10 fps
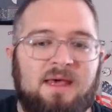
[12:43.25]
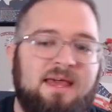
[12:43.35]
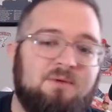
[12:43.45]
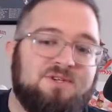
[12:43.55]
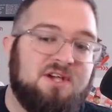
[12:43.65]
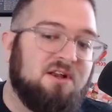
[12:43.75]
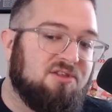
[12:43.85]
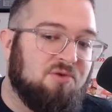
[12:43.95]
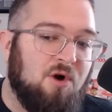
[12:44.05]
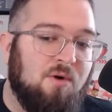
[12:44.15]
he was going to
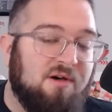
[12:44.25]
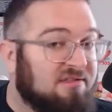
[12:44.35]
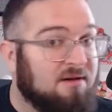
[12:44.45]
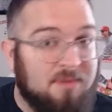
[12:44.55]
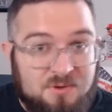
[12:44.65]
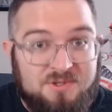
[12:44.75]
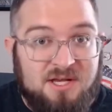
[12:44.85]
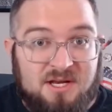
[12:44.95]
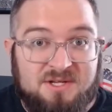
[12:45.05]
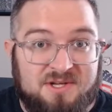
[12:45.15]
throw the most
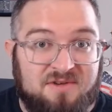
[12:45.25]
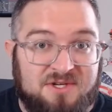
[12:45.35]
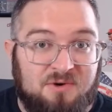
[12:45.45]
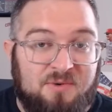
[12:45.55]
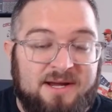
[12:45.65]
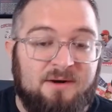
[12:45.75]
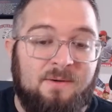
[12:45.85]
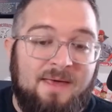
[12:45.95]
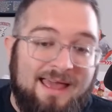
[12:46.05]
innings of his career